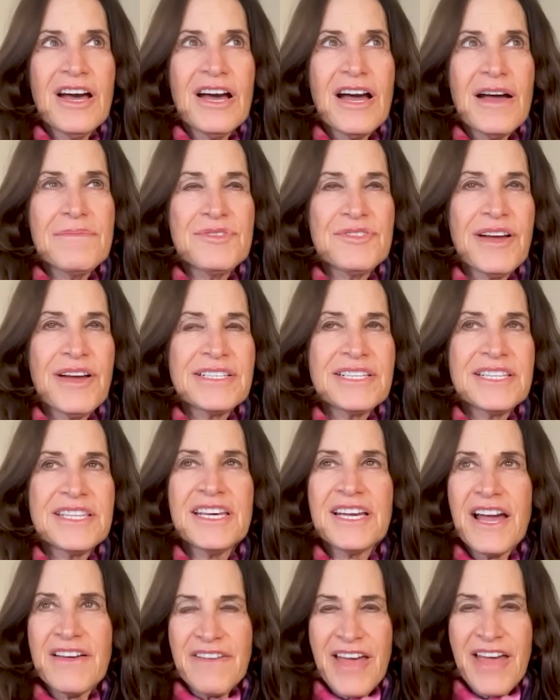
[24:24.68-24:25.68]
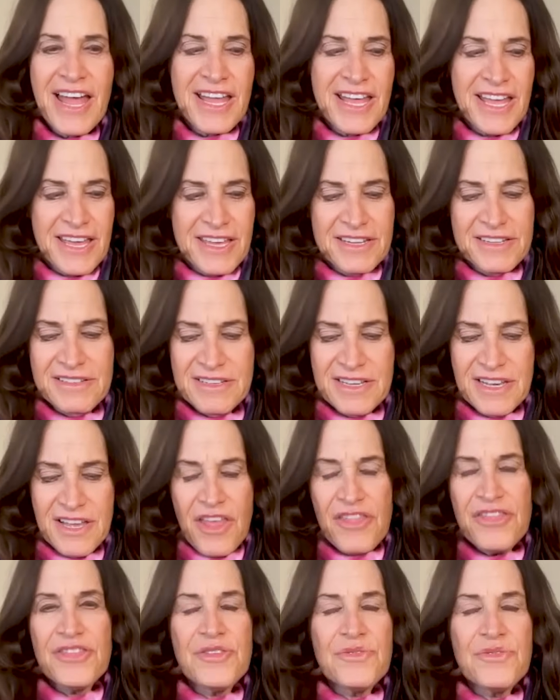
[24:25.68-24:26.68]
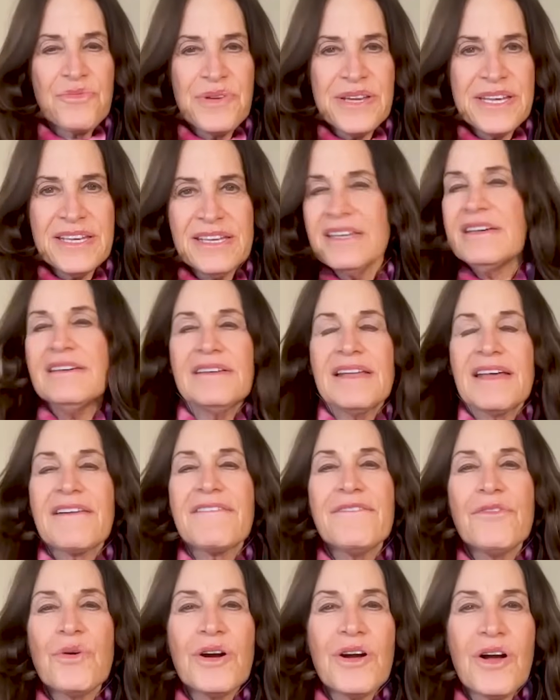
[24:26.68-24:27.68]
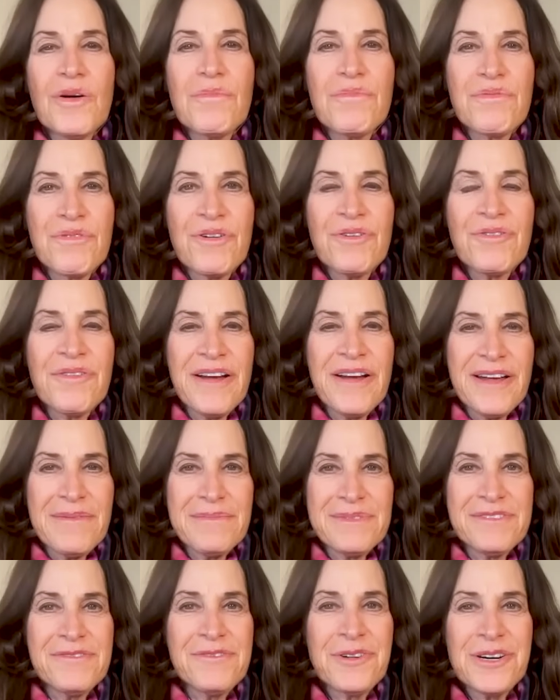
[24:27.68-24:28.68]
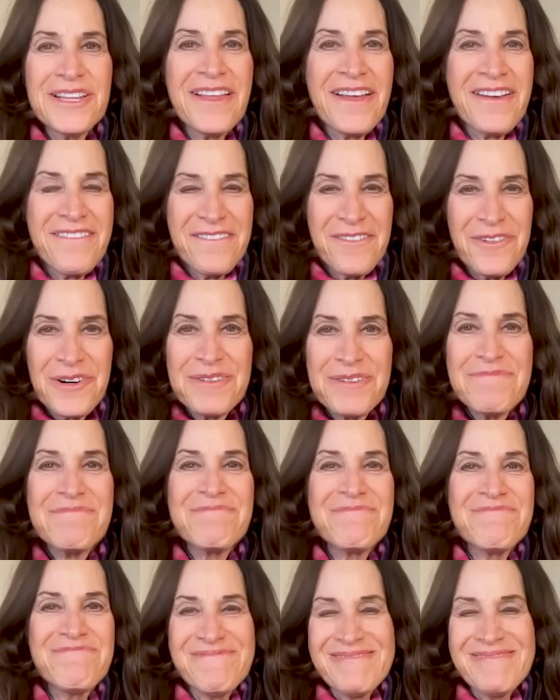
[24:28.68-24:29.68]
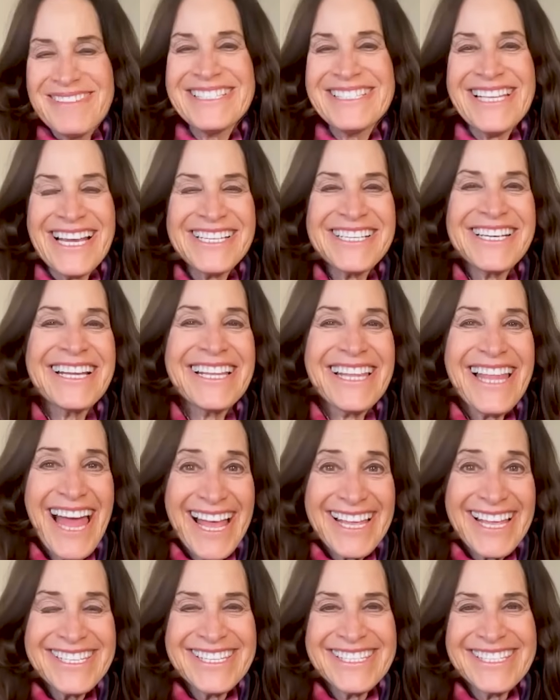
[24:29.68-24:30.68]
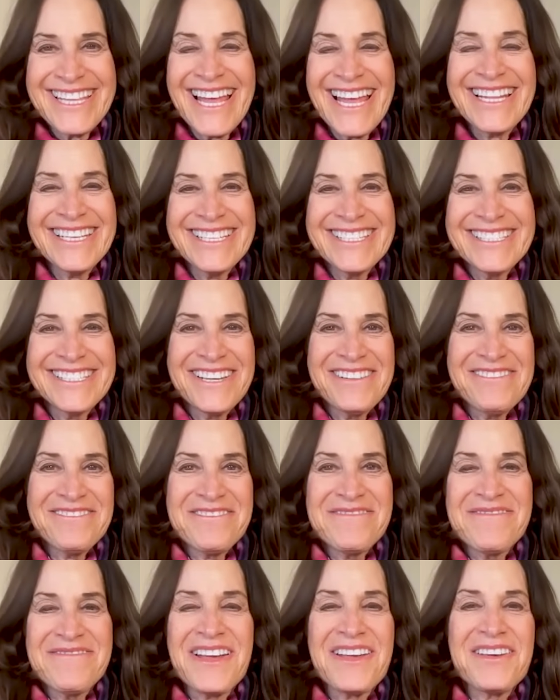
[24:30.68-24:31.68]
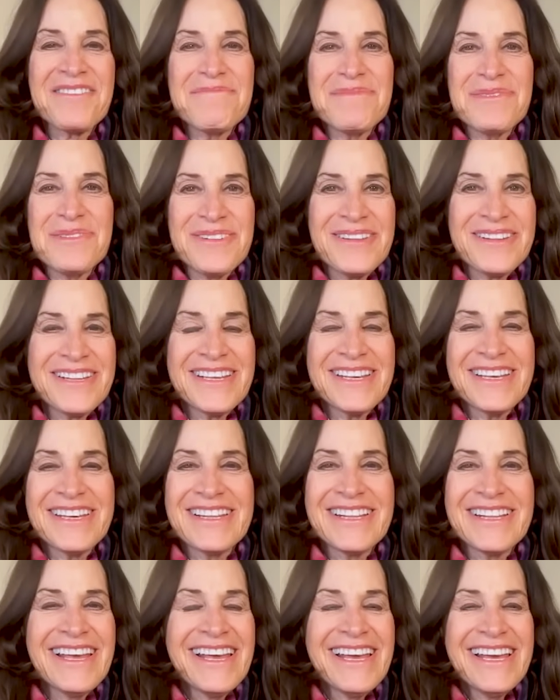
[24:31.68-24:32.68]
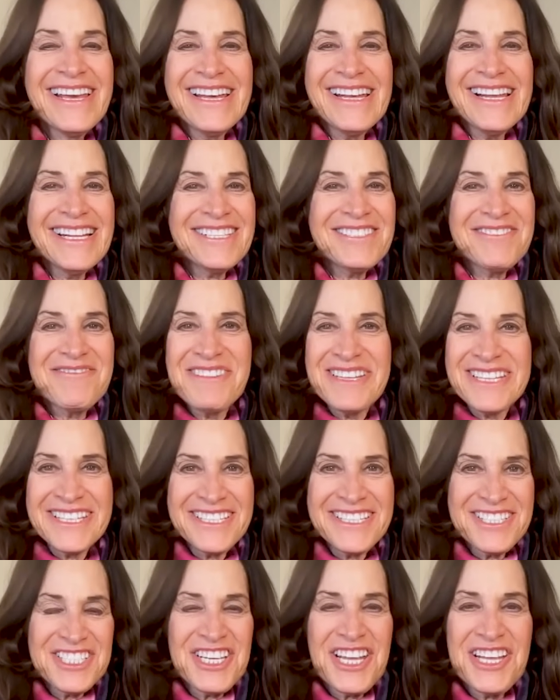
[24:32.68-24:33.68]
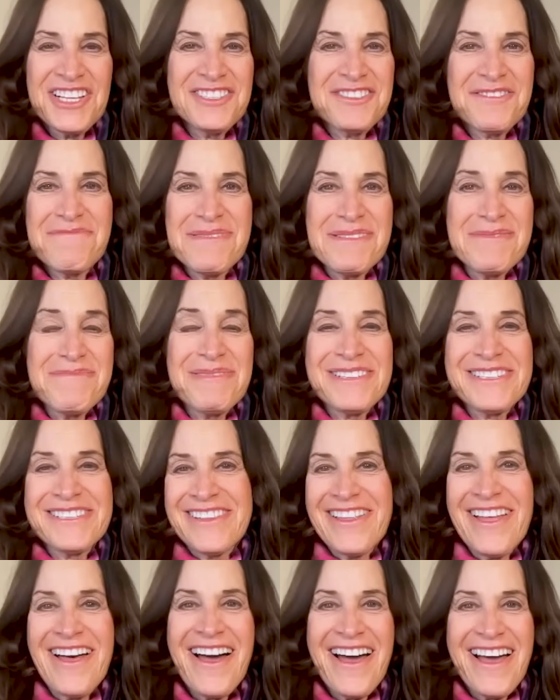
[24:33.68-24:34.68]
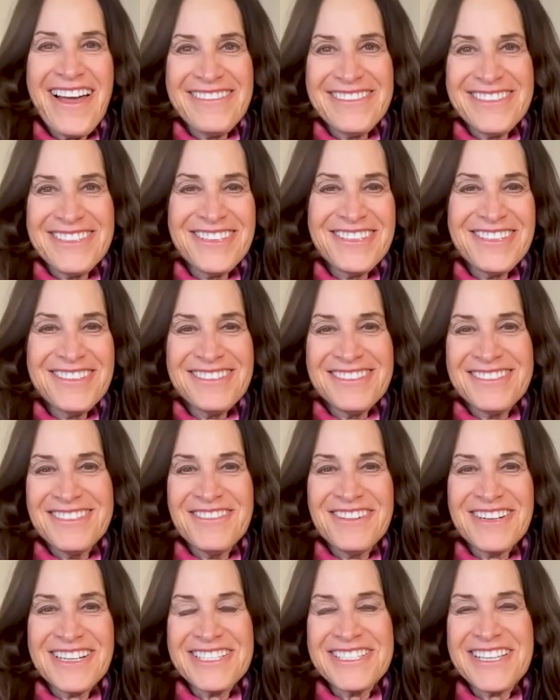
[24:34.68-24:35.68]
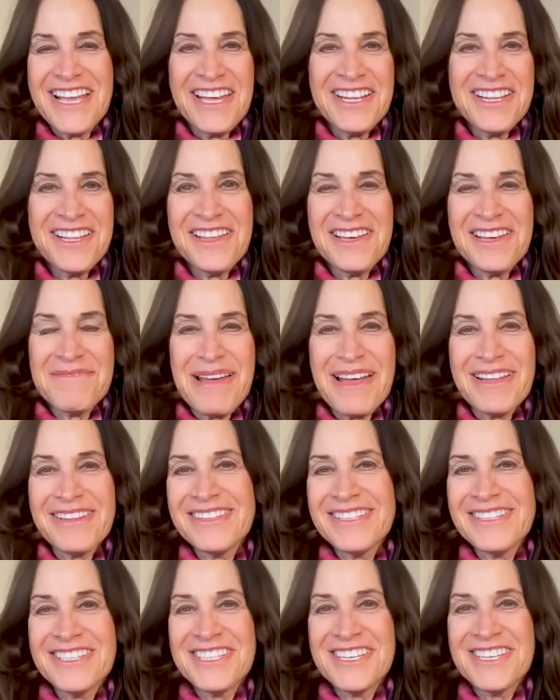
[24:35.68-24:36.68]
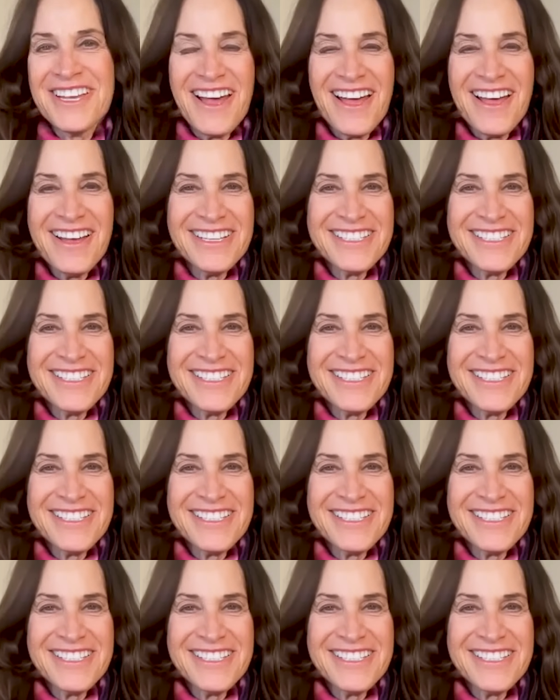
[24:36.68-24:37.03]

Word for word: I'm trying to think I've had three, like four whole programs, four, like four session classes that he's done for my community. And it's really changed people's lives. Do you want to say anything about Qigong?